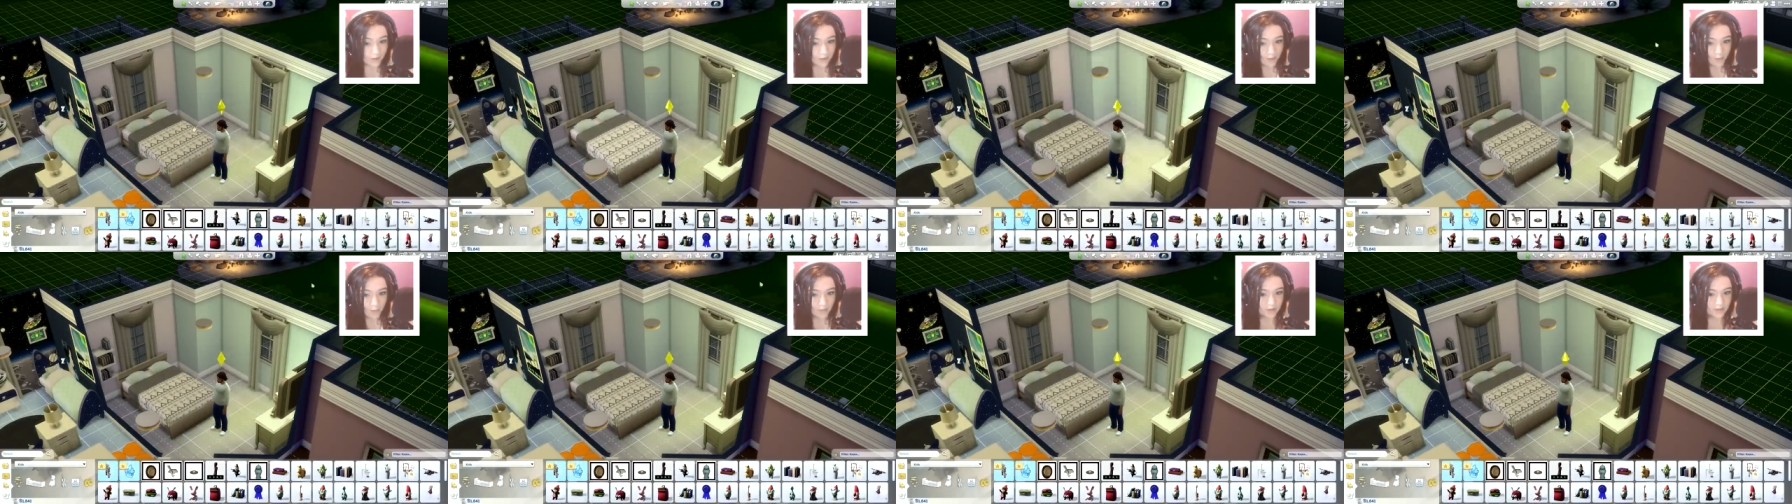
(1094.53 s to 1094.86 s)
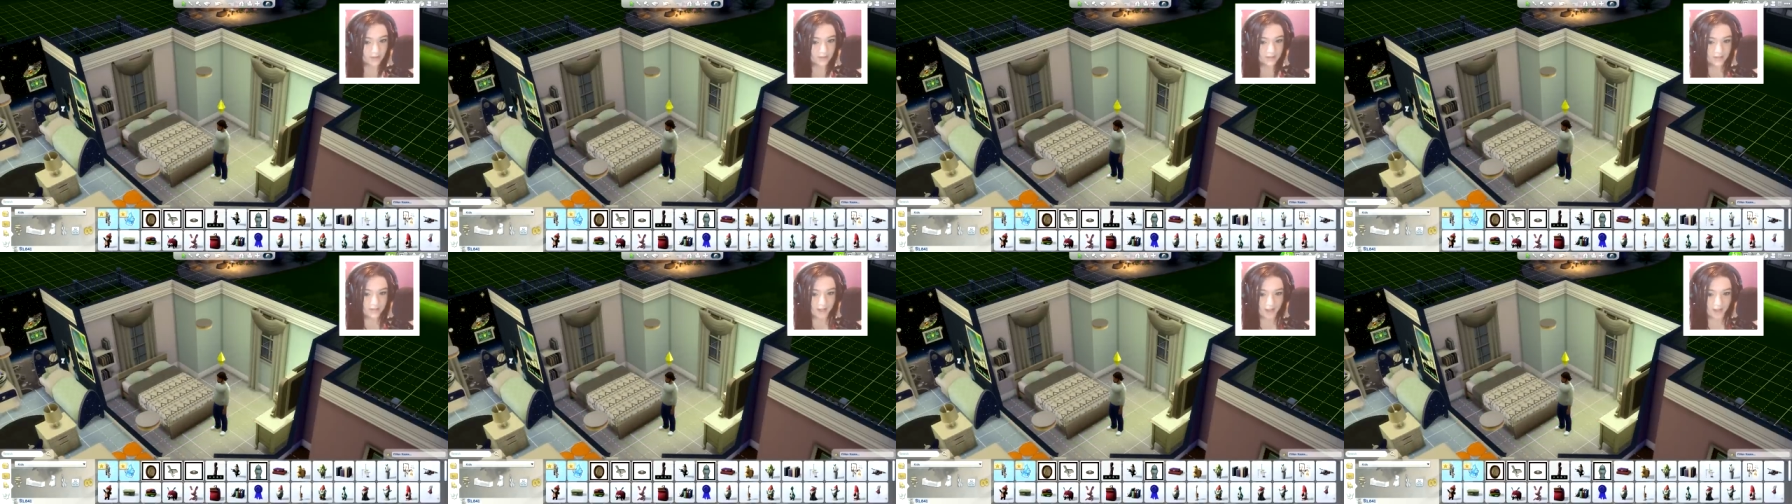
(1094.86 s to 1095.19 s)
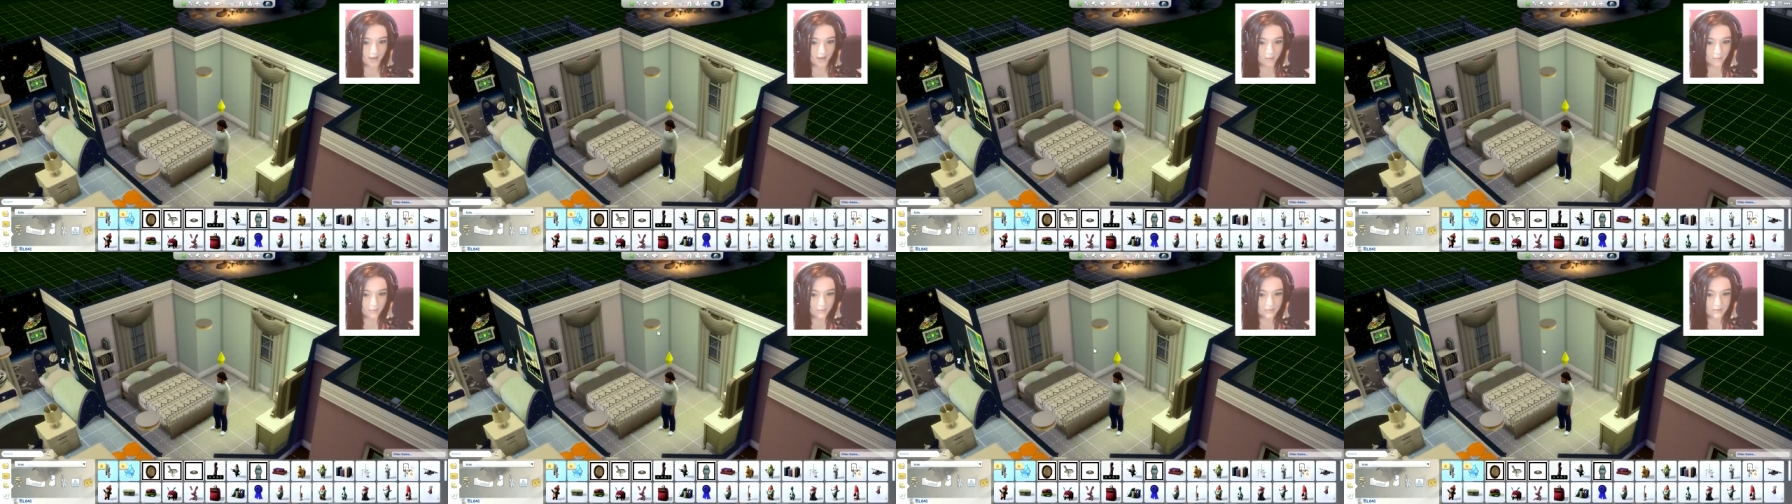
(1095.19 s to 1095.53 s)
Will it work
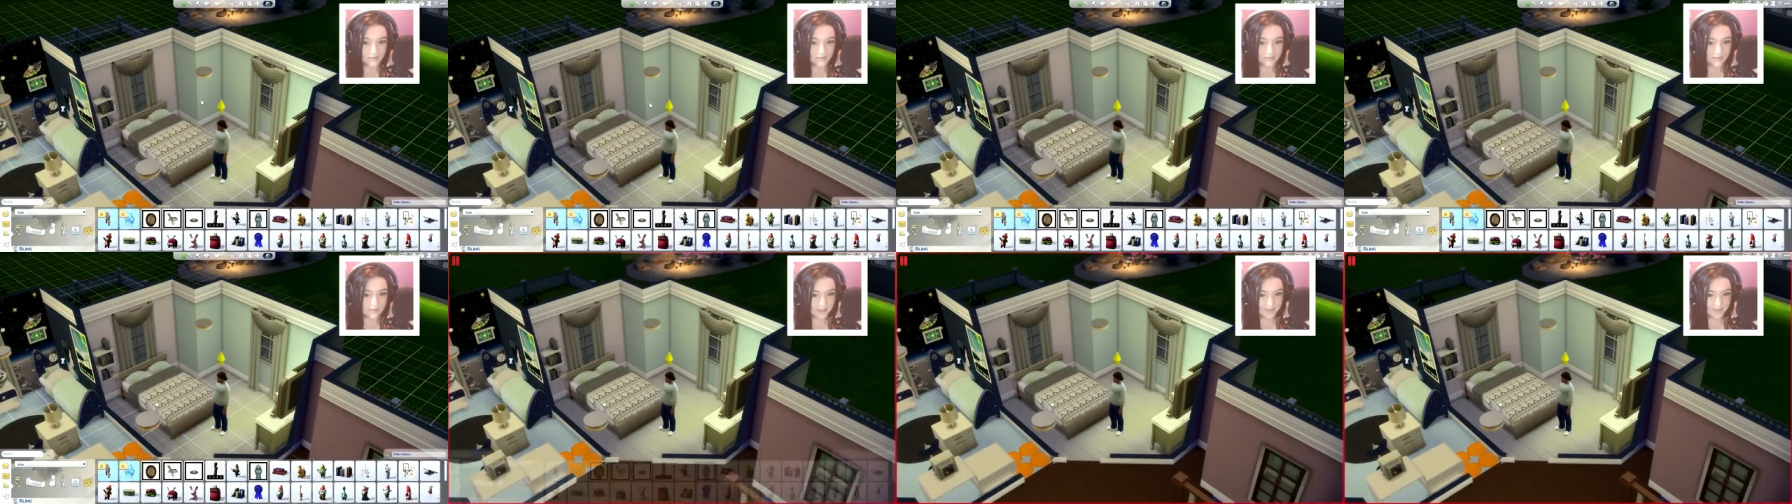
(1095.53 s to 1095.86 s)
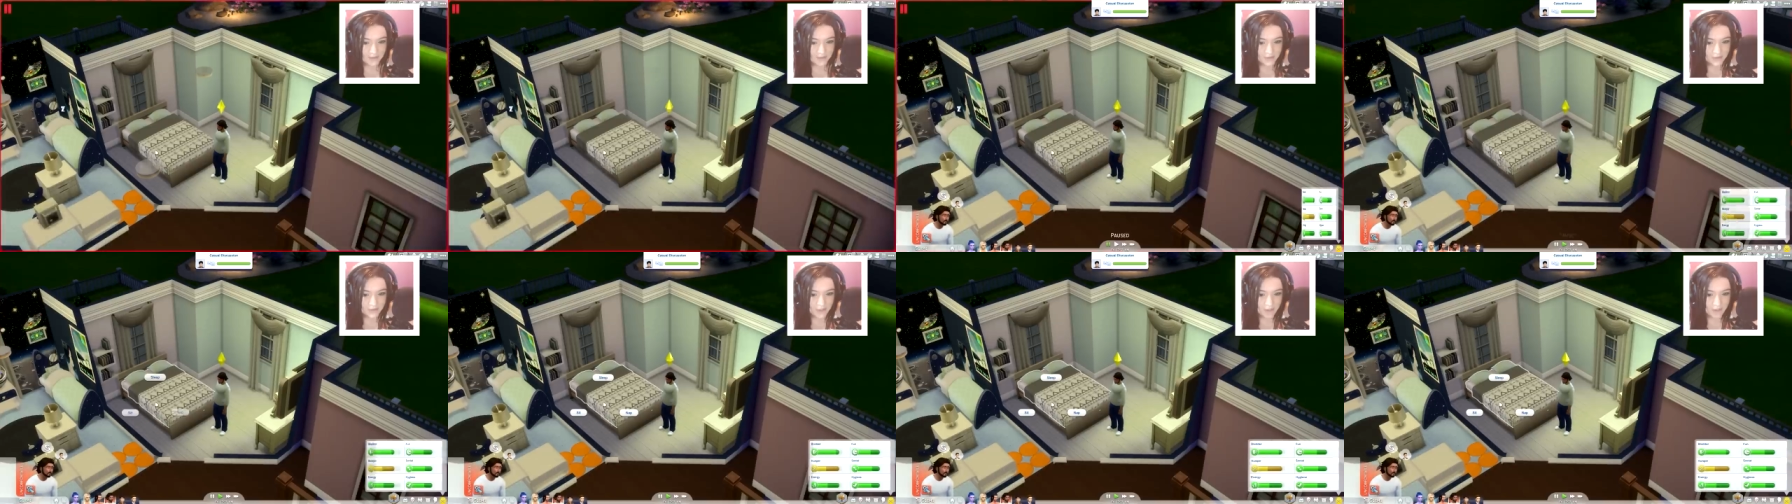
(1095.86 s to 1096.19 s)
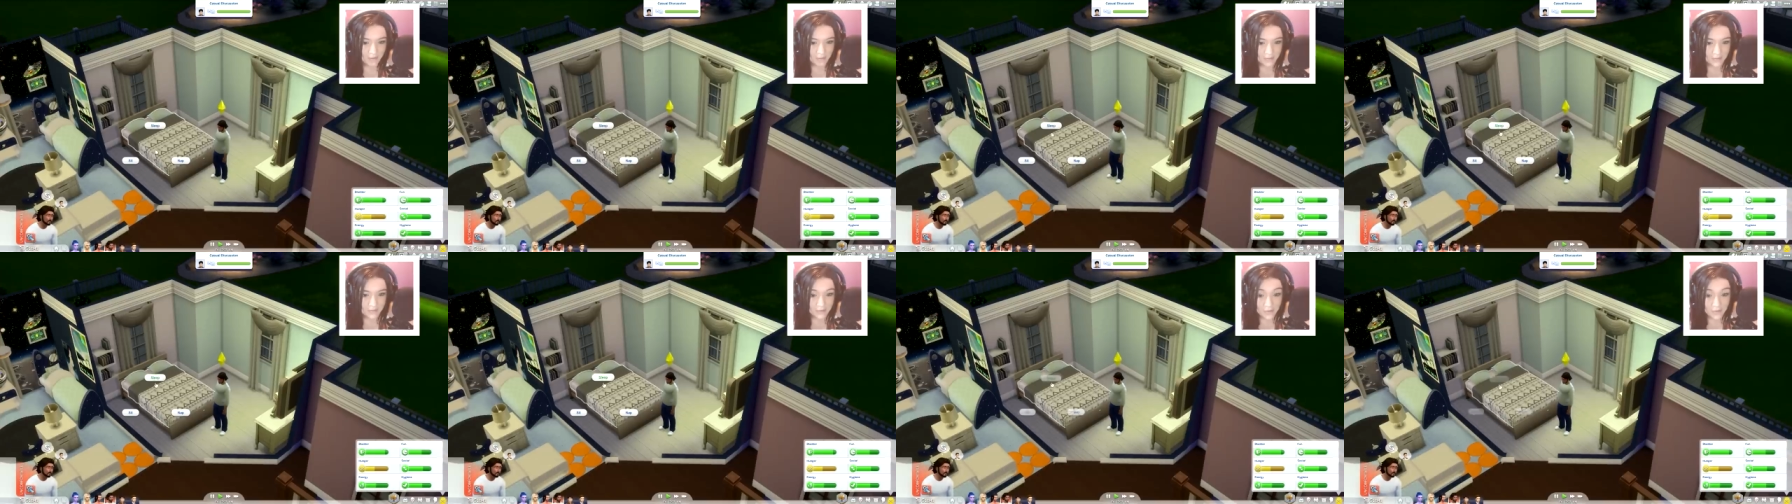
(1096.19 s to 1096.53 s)
now? Yes or no?